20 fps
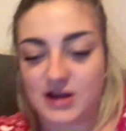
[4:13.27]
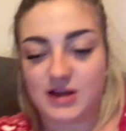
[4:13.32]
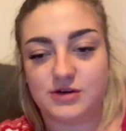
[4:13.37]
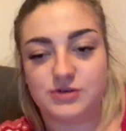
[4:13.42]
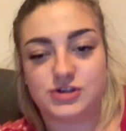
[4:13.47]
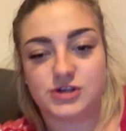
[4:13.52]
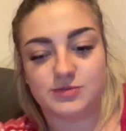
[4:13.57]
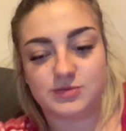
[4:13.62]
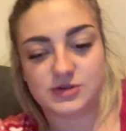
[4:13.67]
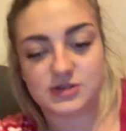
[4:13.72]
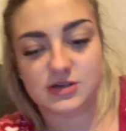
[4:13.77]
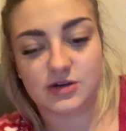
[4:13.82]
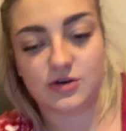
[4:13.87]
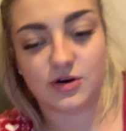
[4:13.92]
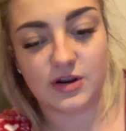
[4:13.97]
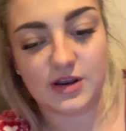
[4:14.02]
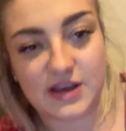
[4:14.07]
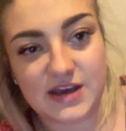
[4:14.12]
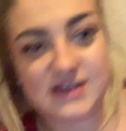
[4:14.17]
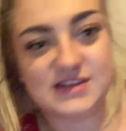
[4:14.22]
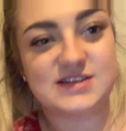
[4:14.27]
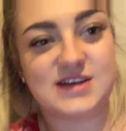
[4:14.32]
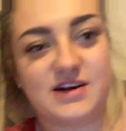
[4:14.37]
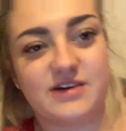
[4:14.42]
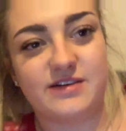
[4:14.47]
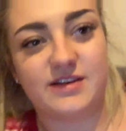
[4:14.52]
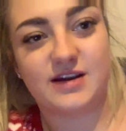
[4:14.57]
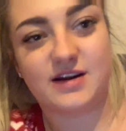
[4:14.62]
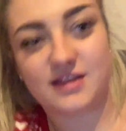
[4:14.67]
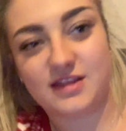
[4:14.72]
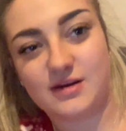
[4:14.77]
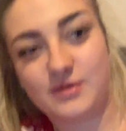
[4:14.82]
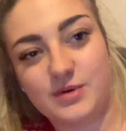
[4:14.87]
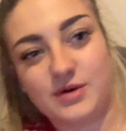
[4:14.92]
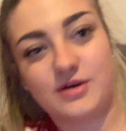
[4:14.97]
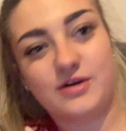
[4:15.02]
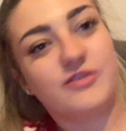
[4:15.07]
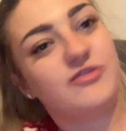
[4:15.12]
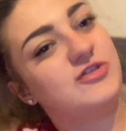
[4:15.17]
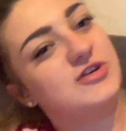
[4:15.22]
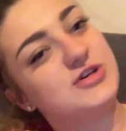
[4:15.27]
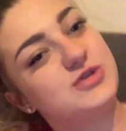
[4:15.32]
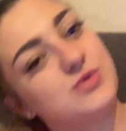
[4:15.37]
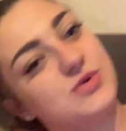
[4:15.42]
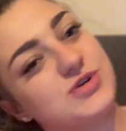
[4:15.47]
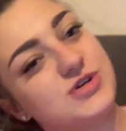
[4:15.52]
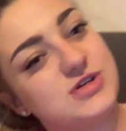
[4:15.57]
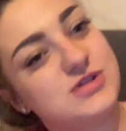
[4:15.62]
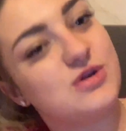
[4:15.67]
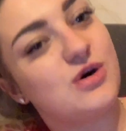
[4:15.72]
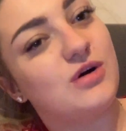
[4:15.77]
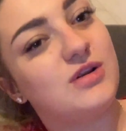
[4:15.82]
of YouTube until Connor gets here, and then I think we're going to finish watching The